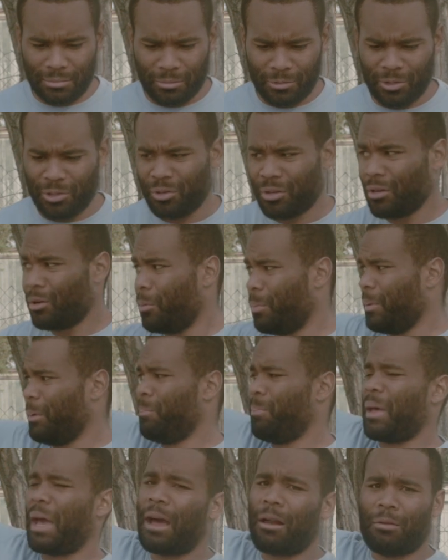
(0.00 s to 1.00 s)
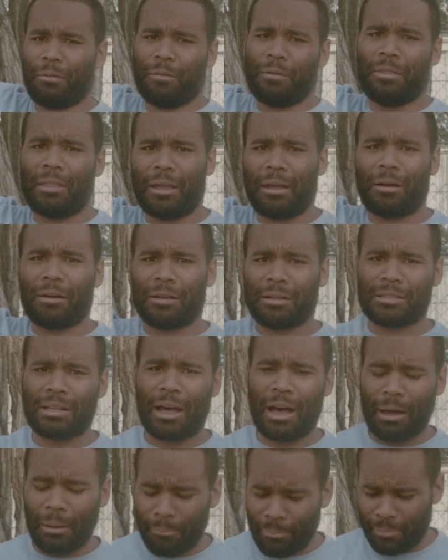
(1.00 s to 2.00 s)
you can go be bad over there because
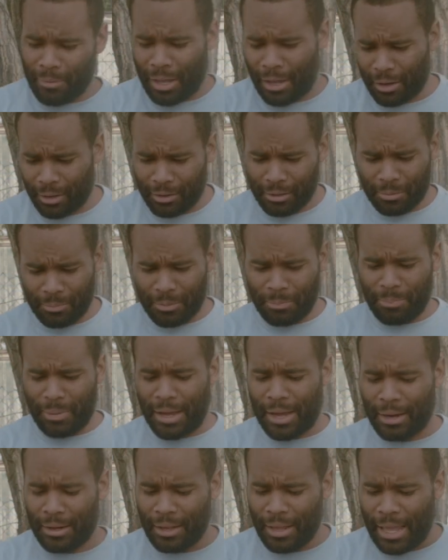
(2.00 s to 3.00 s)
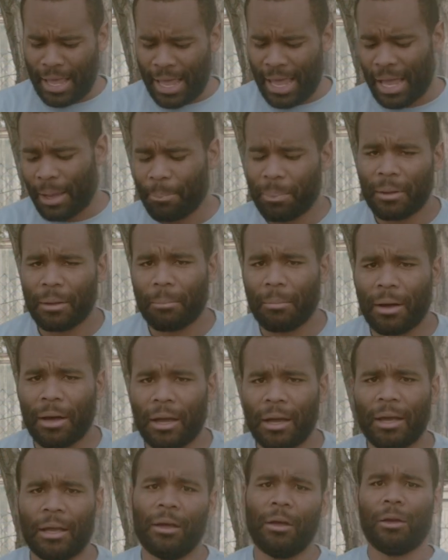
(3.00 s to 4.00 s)
I'm not going to be bad. Happy am
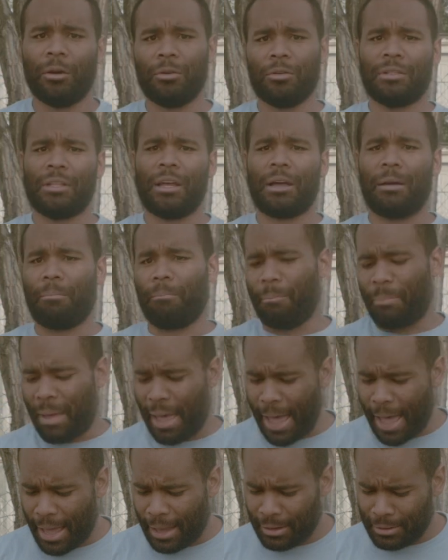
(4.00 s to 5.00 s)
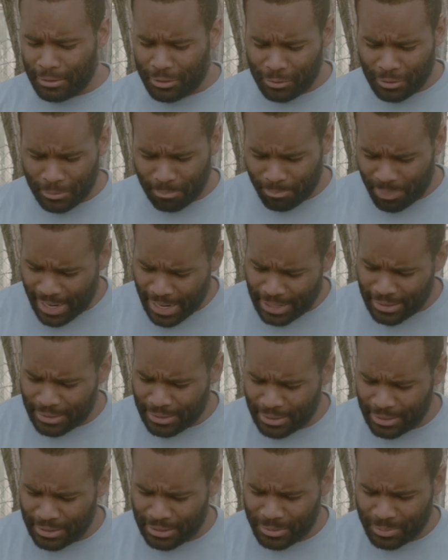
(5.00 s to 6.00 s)
I who's not bad and doing
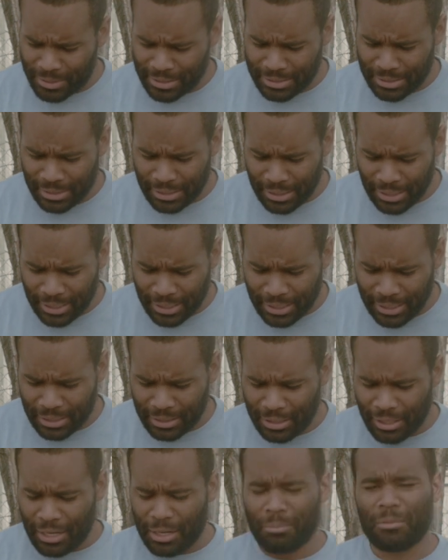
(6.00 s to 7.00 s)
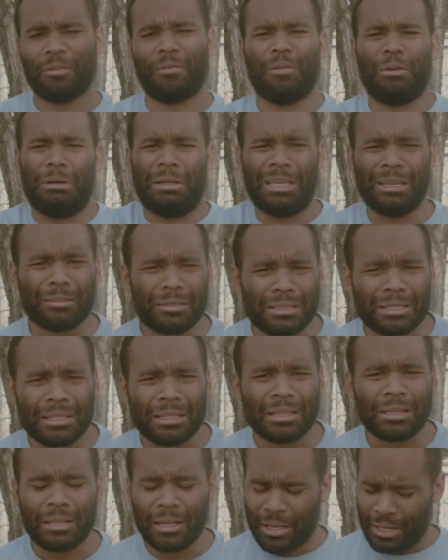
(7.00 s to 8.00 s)
bad things because in the end, I'm going to feel
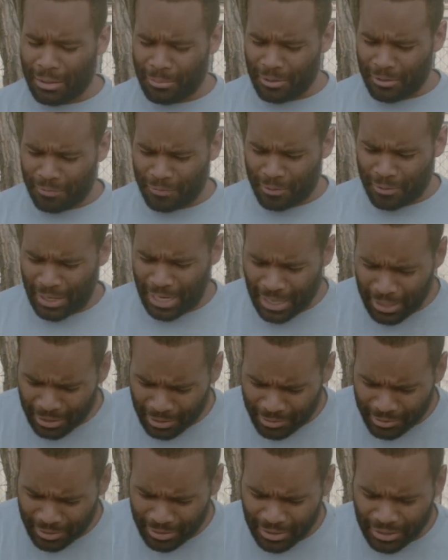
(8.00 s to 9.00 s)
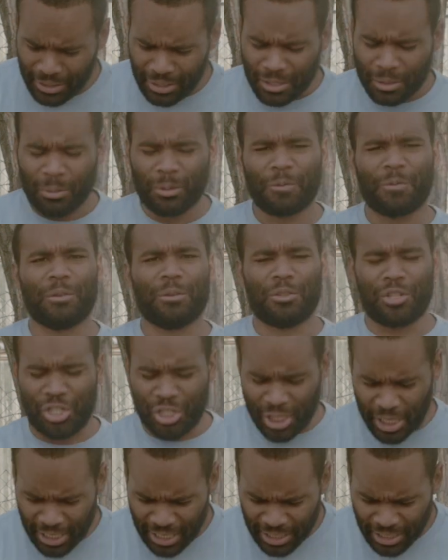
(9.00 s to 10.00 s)
guilty, I'm going to feel angry, I'm going to feel
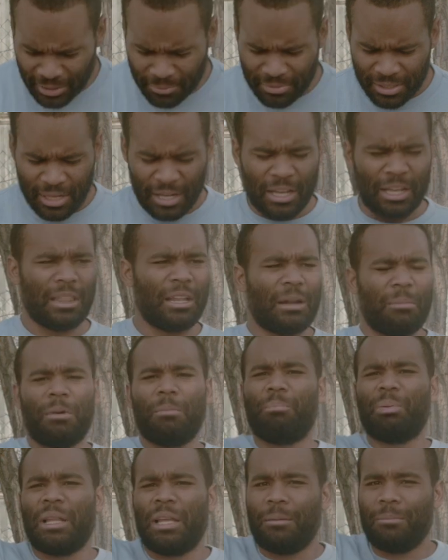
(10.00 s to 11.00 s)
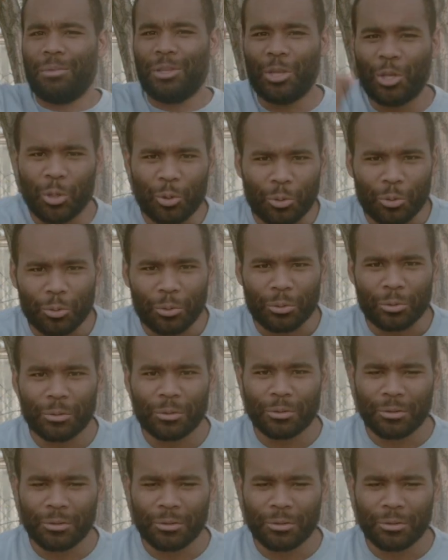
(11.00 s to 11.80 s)
ashamed, and then I'm going to blame you.